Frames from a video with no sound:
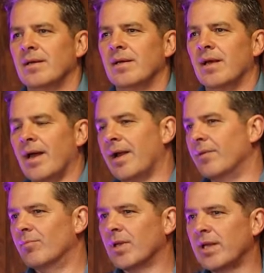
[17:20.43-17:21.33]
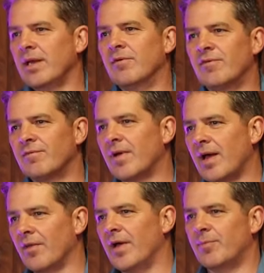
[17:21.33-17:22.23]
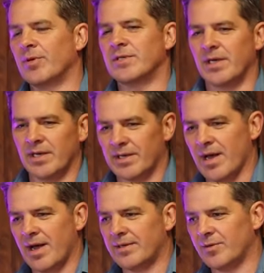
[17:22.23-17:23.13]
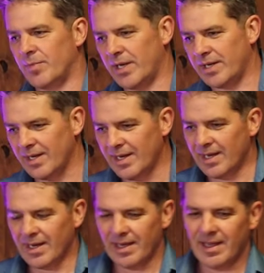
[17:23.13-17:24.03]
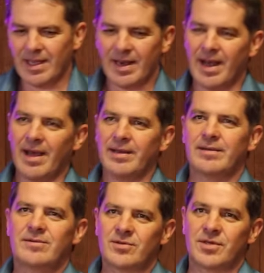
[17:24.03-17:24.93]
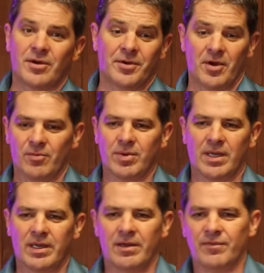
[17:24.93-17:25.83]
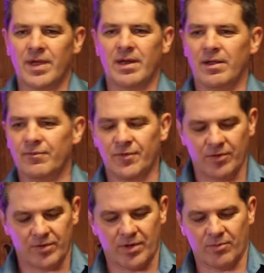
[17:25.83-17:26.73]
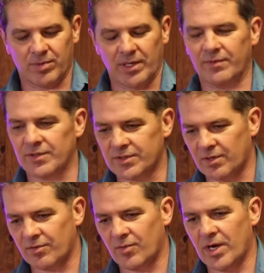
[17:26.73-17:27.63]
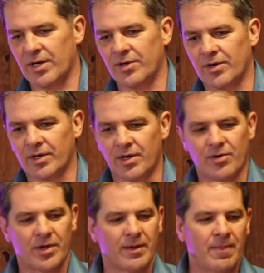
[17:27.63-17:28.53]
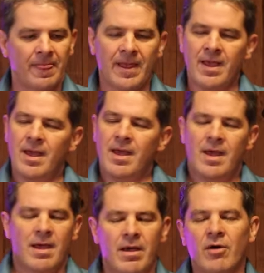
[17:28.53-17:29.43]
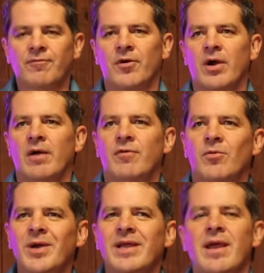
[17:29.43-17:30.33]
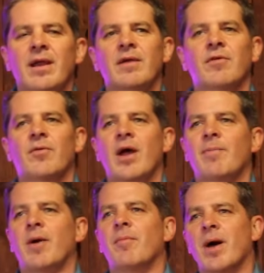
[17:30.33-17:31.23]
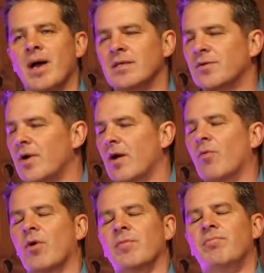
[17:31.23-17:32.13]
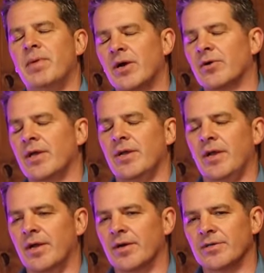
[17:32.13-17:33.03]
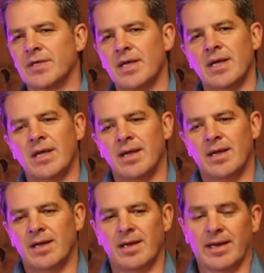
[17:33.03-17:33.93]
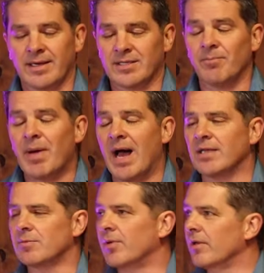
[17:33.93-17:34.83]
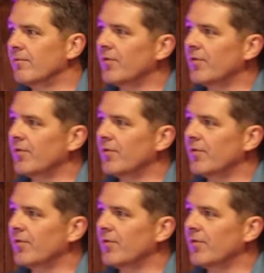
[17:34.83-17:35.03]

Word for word: And I didn't believe how they presented God to me. And I still don't believe that if you don't believe a certain way, you're going to go to hell forever. We can't even wrap our minds around one billion years like it's impossible.